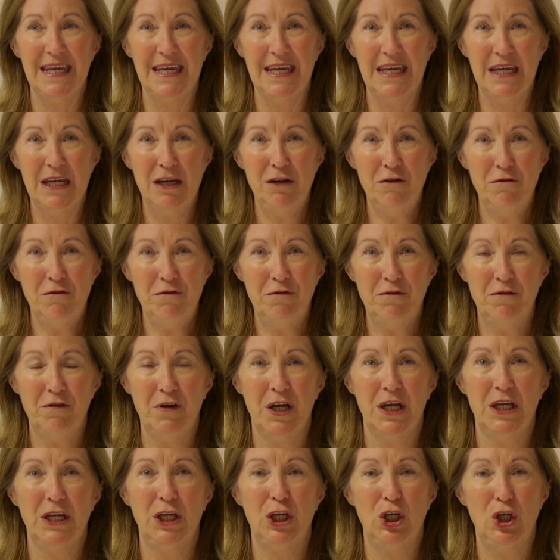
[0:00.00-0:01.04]
if
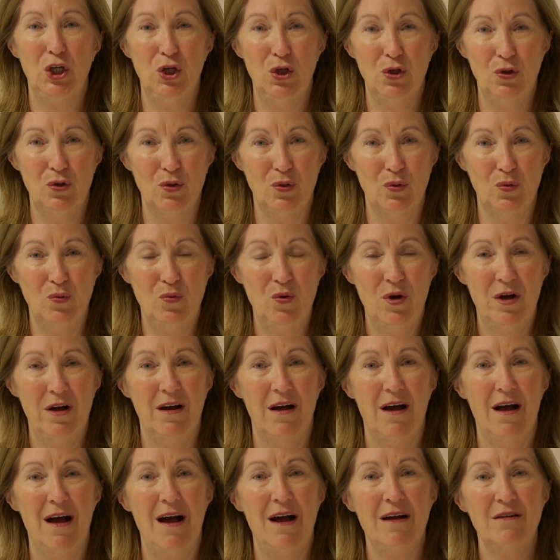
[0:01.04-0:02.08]
you
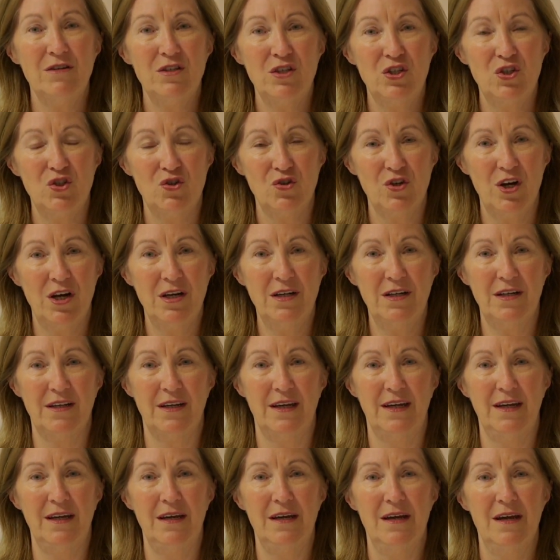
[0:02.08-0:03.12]
are
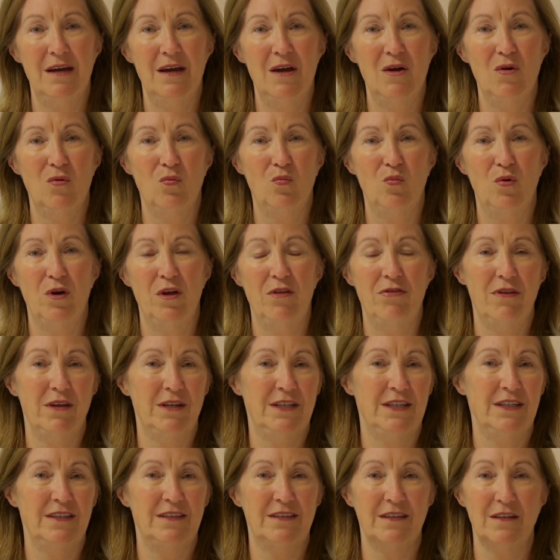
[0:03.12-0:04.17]
struggling
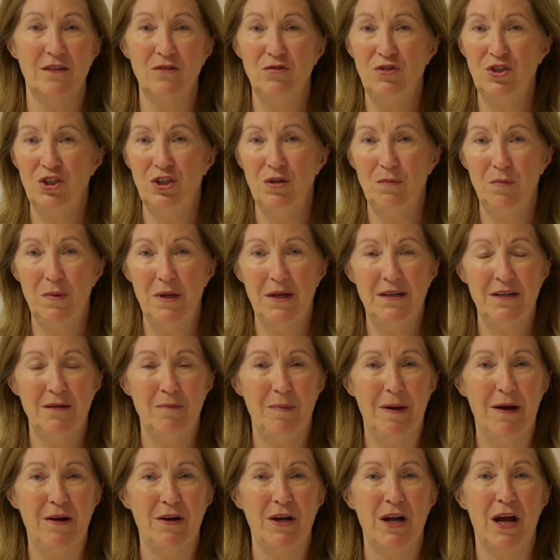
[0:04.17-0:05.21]
with disillusionment
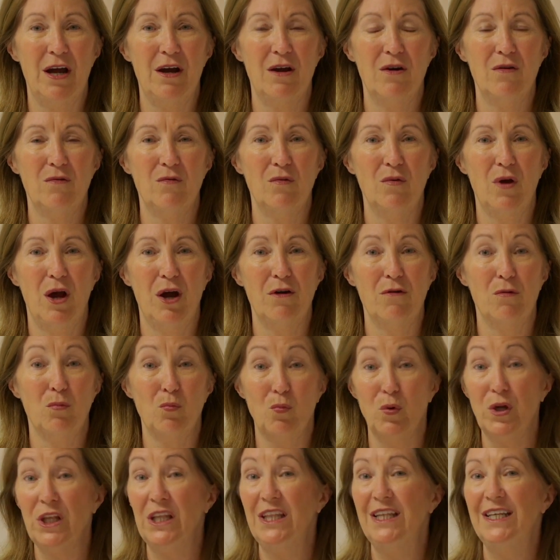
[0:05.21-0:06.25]
about our
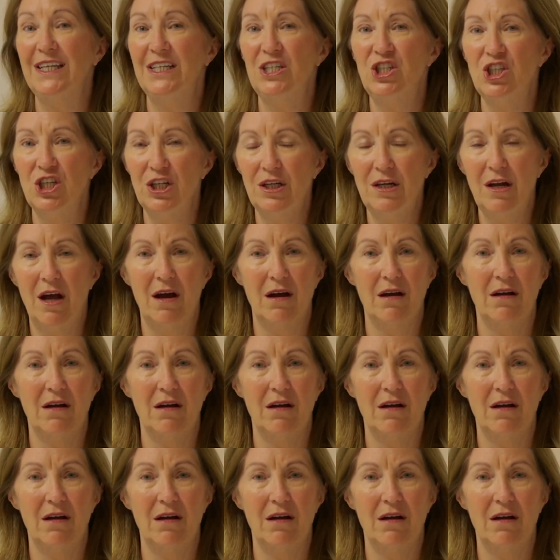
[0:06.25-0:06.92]
religion,